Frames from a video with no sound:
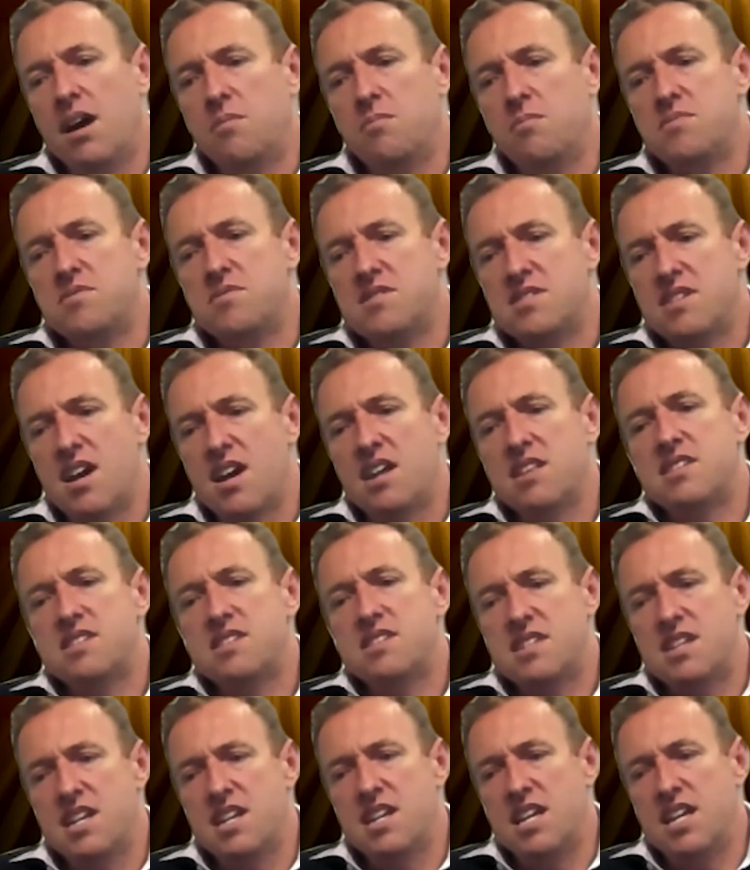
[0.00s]
start to
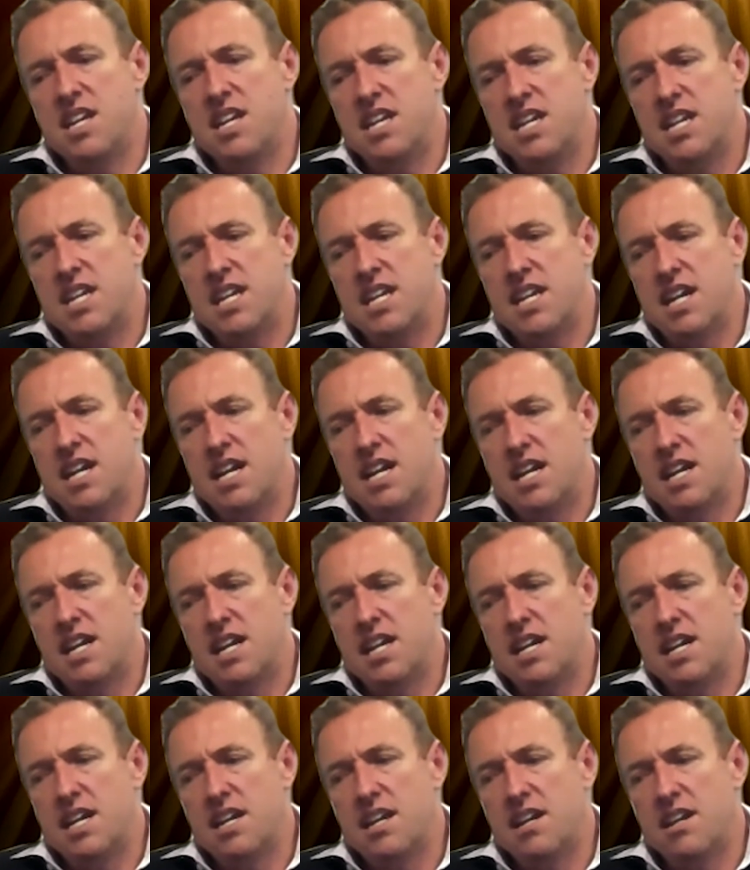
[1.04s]
see
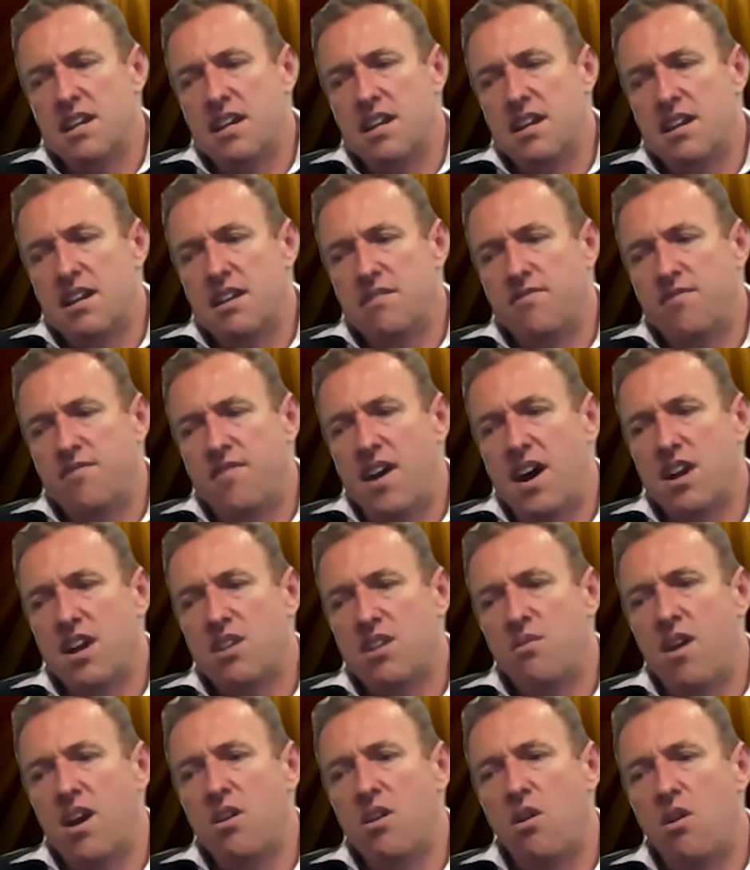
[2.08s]
far
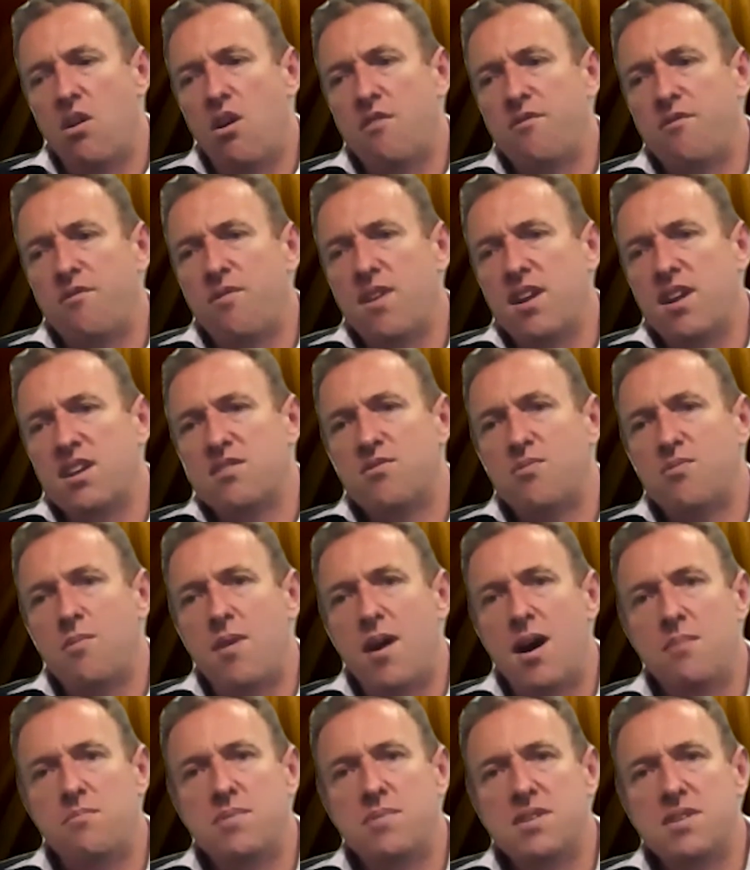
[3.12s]
greater offerings from
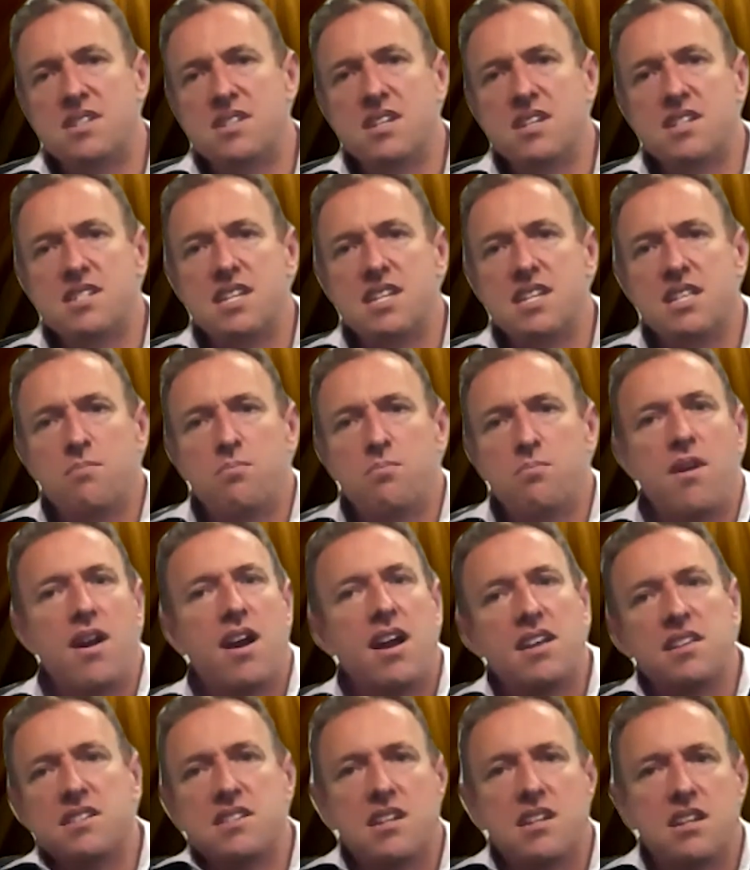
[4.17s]
our business in the
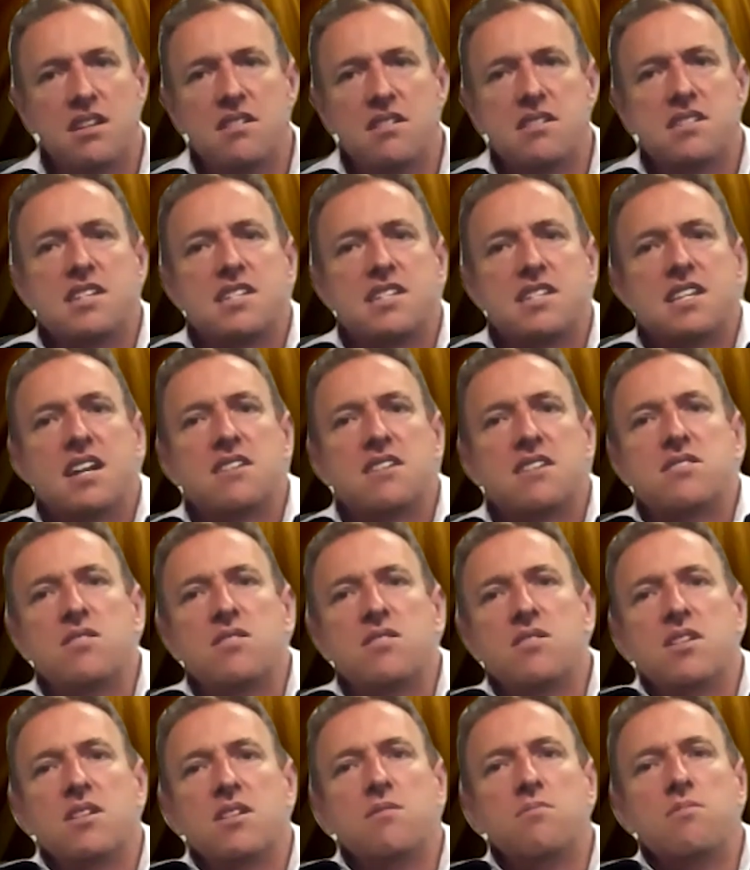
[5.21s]
brands that I've discussed
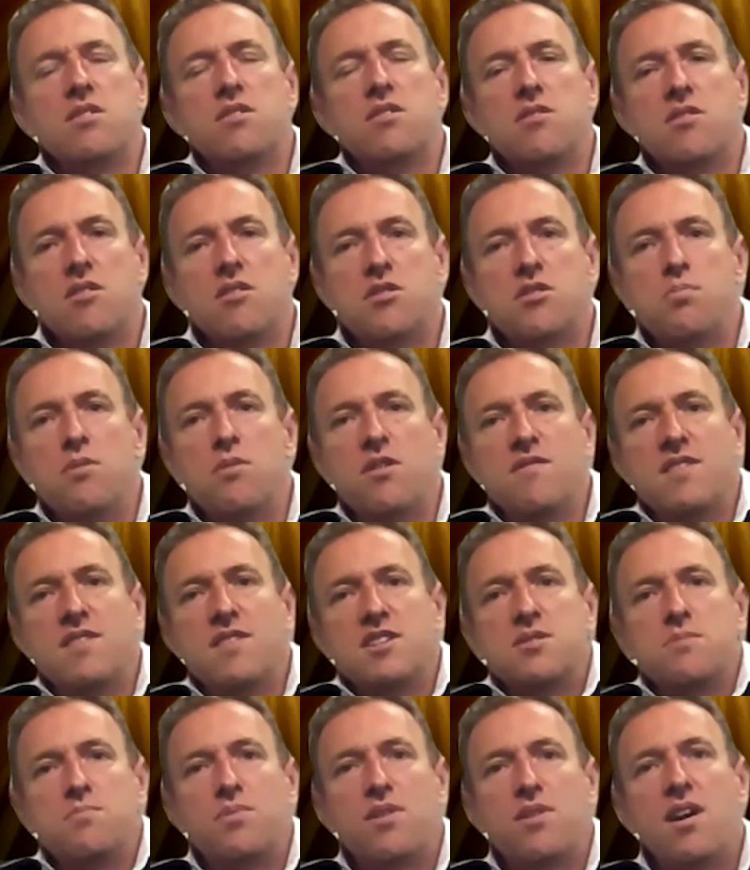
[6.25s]
earlier with Earth Moving
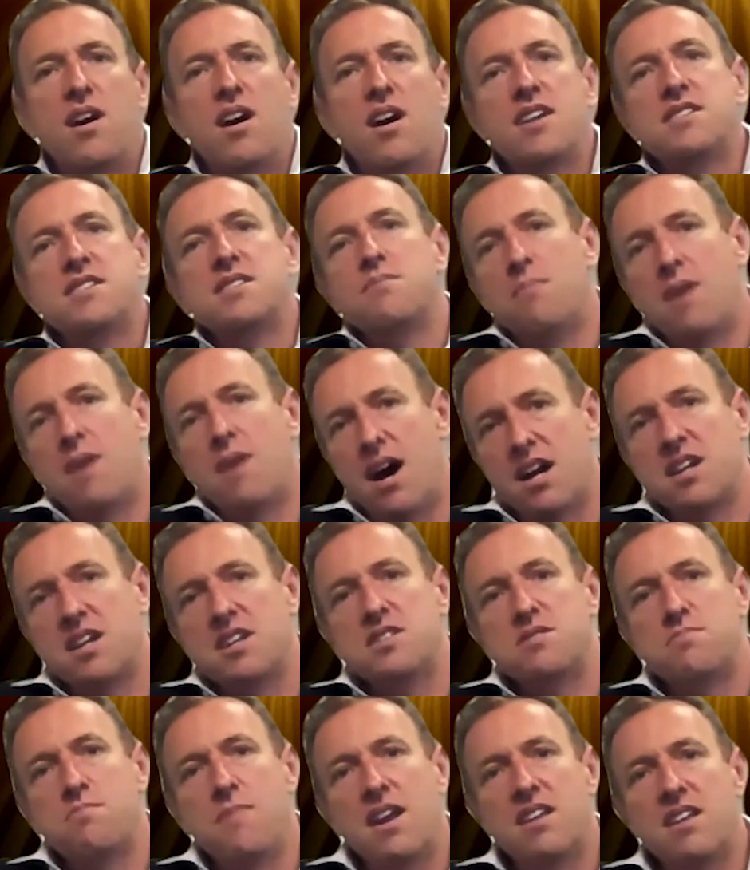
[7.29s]
Supplies and
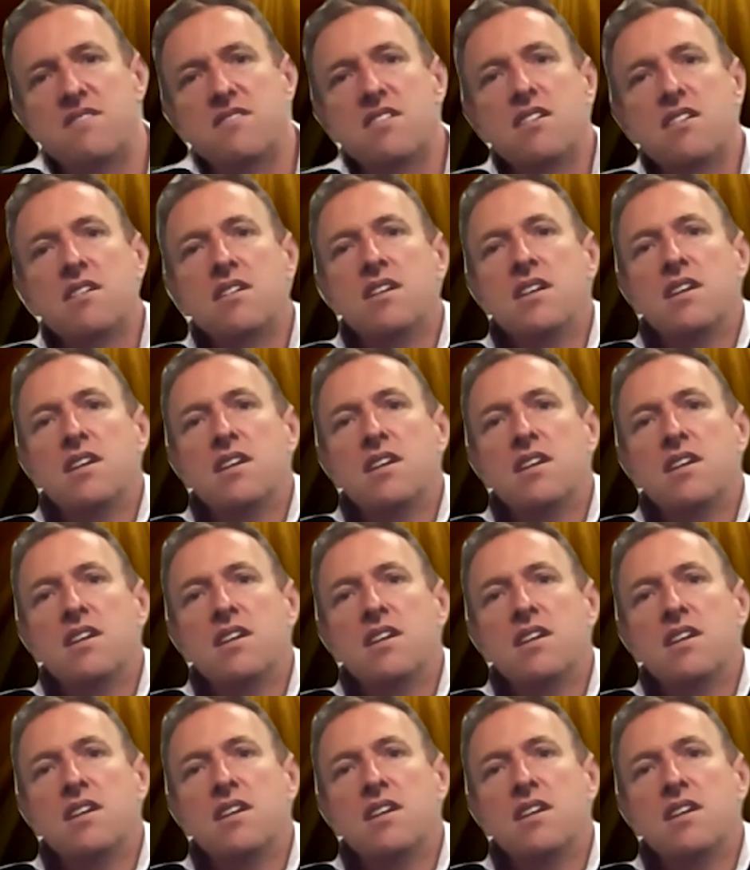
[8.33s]
Markets Manager.